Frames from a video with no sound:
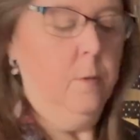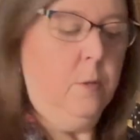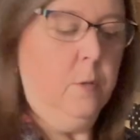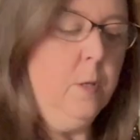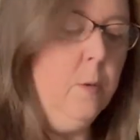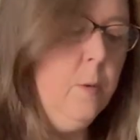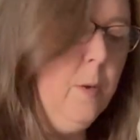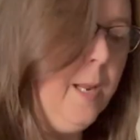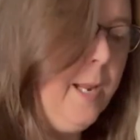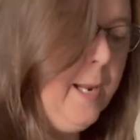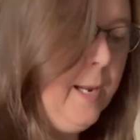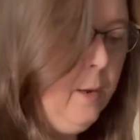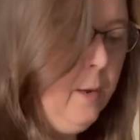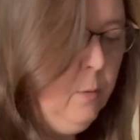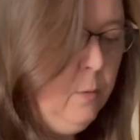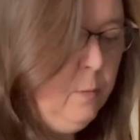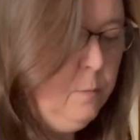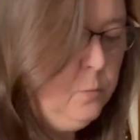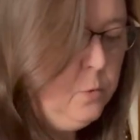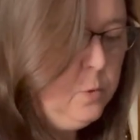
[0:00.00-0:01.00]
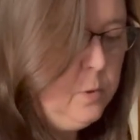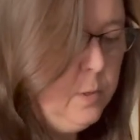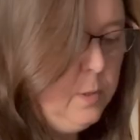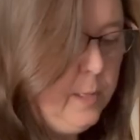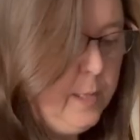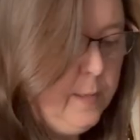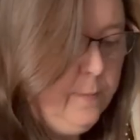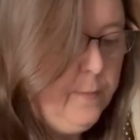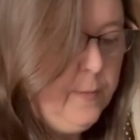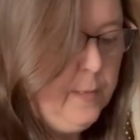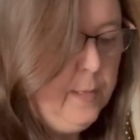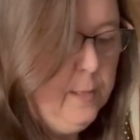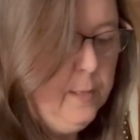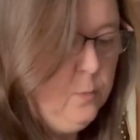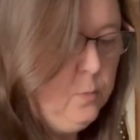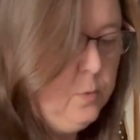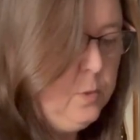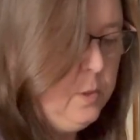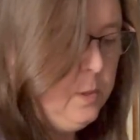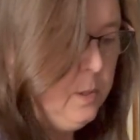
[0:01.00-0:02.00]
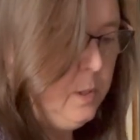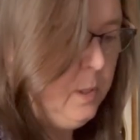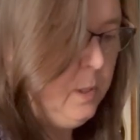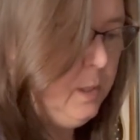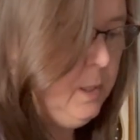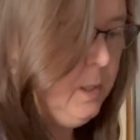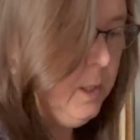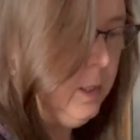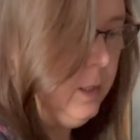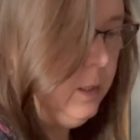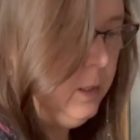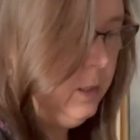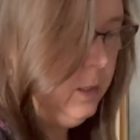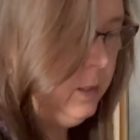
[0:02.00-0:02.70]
now I'm just going to give that a little stir.